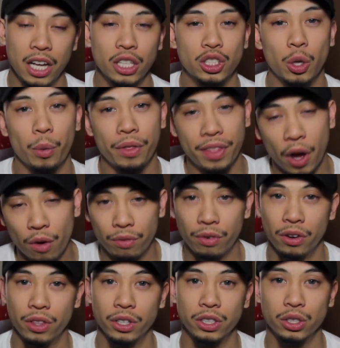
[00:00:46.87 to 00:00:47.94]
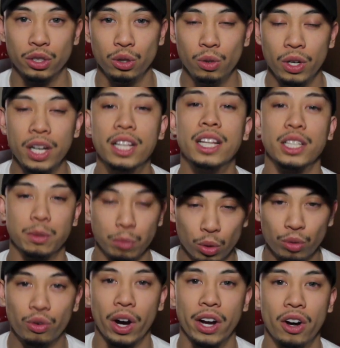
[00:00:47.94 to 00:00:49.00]
So without further ado, let's
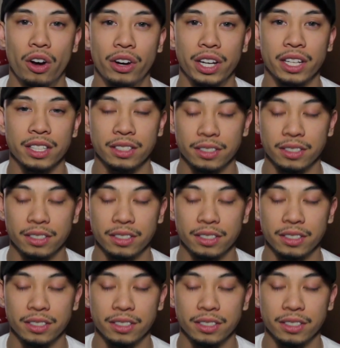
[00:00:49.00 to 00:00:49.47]
move right on in.